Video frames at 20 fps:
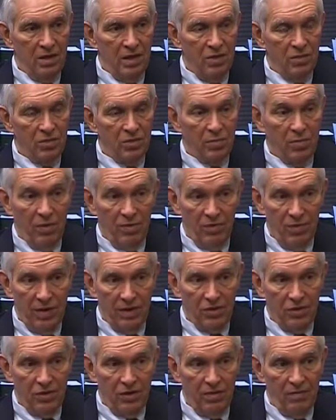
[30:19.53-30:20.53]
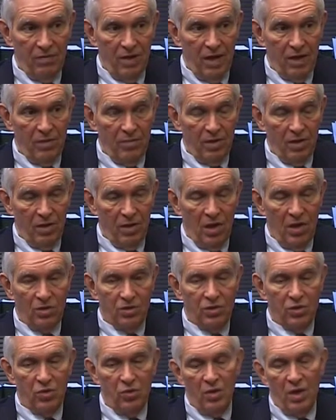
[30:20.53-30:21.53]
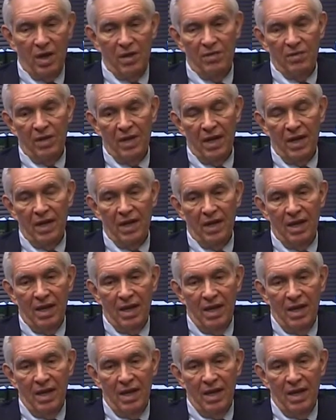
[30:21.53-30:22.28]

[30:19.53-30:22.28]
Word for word: He was a professor at Vanderbilt Law School after that.